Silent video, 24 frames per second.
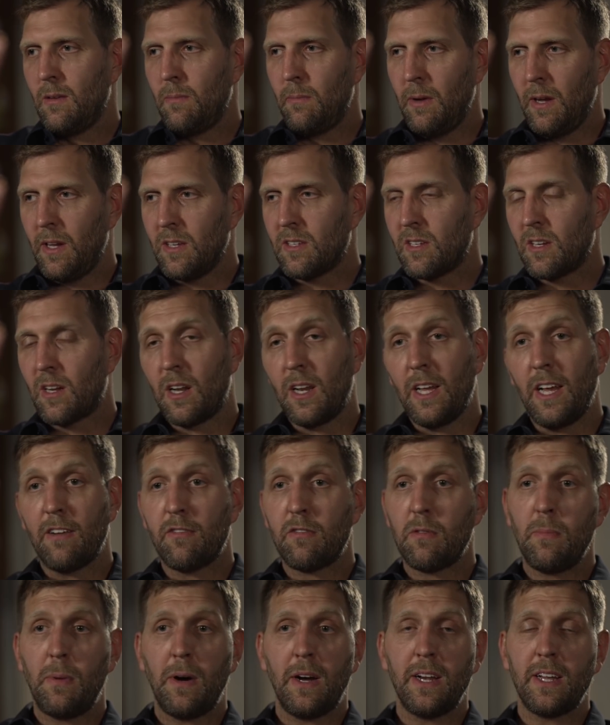basically
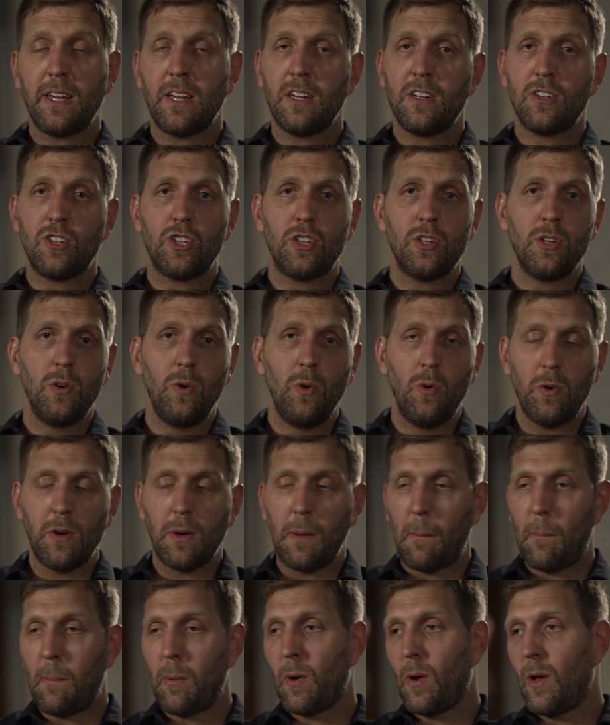everybody can shoot
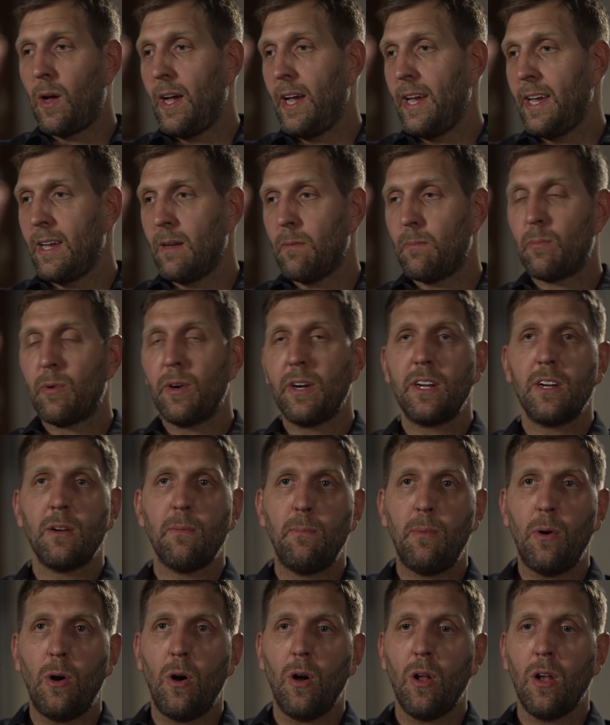and play and bring the
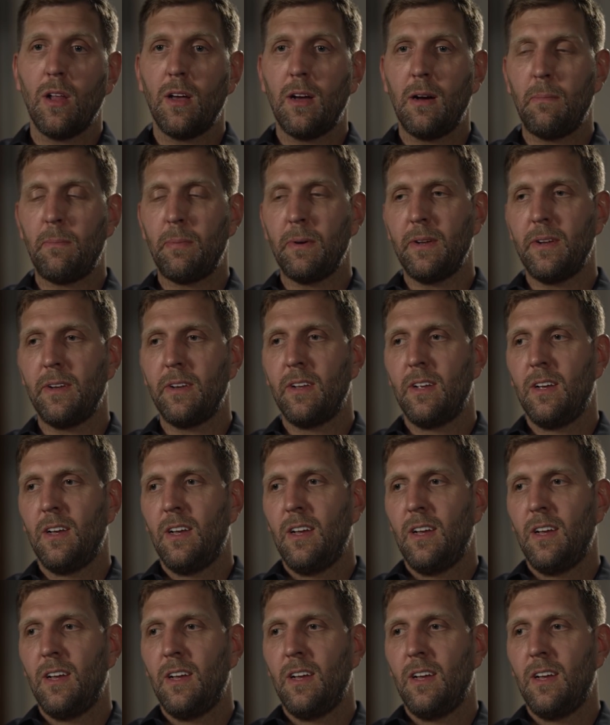ball up and